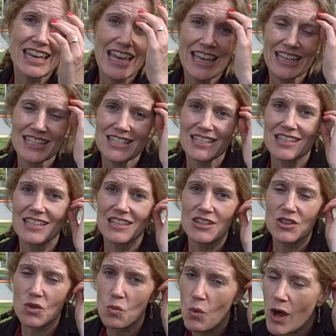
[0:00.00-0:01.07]
And
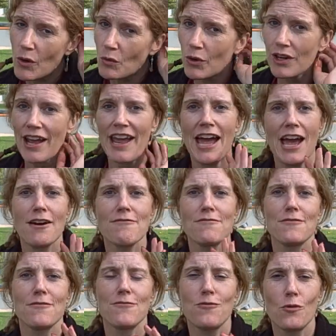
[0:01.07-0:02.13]
the one word I have
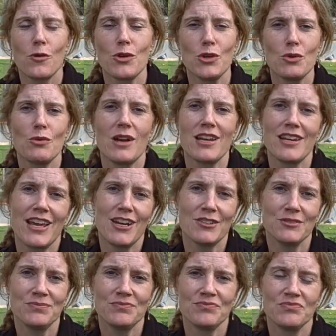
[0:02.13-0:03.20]
for you right
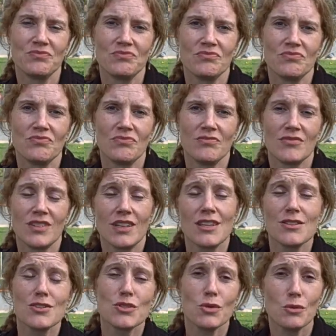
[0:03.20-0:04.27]
now
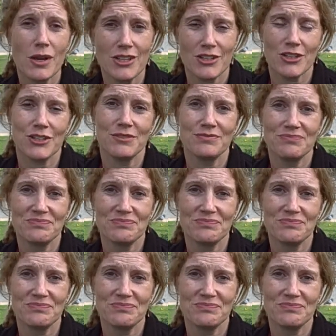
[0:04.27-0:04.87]
is surrender.